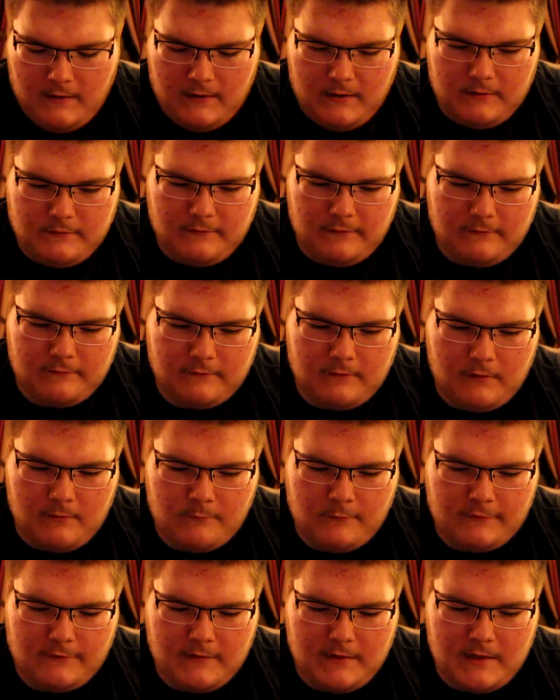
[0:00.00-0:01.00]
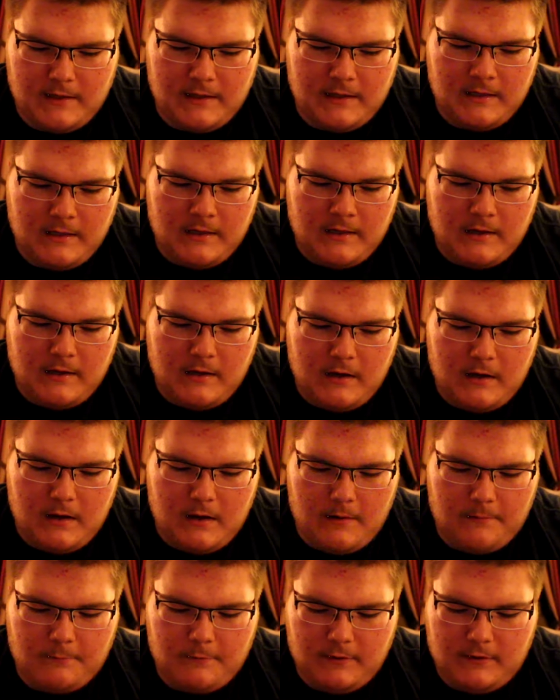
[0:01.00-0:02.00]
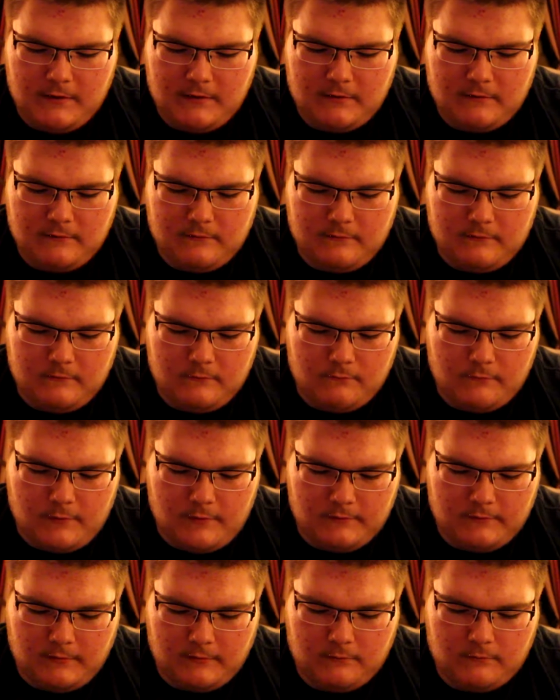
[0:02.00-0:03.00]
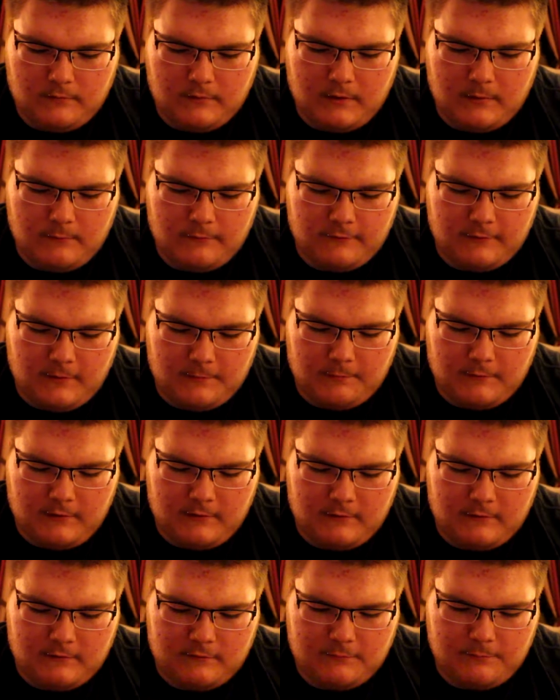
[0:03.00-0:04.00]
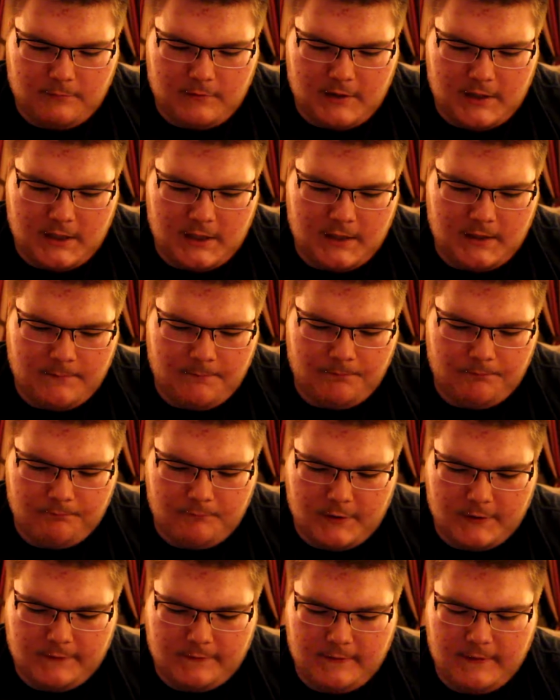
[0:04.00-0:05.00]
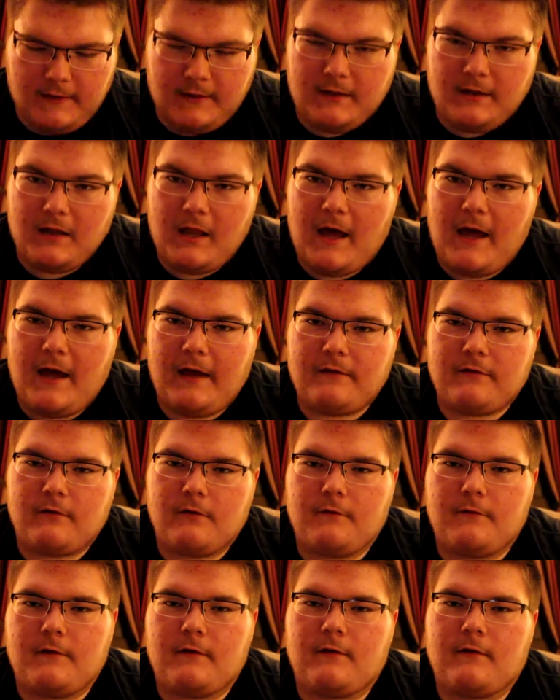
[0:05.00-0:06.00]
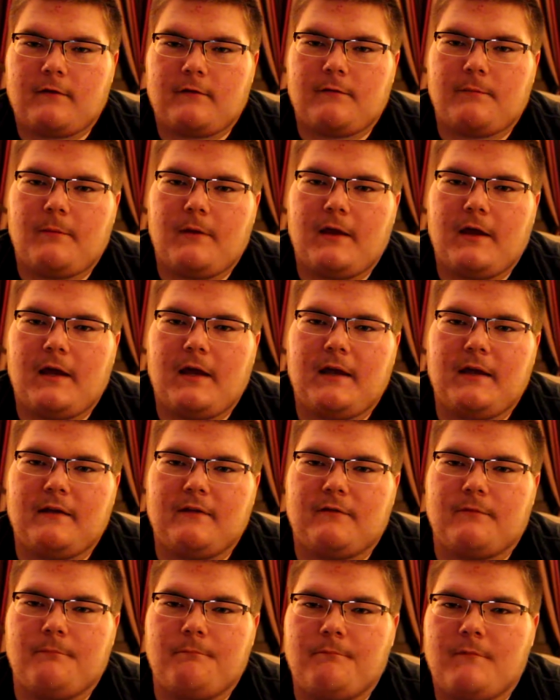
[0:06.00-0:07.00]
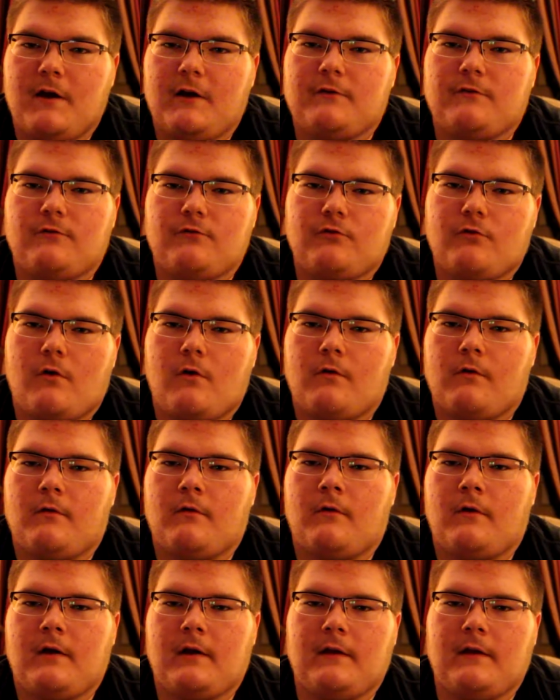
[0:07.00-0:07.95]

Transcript: It does come with a upgraded, well, it doesn't really come with an upgraded display, but the glass over the display is much stronger.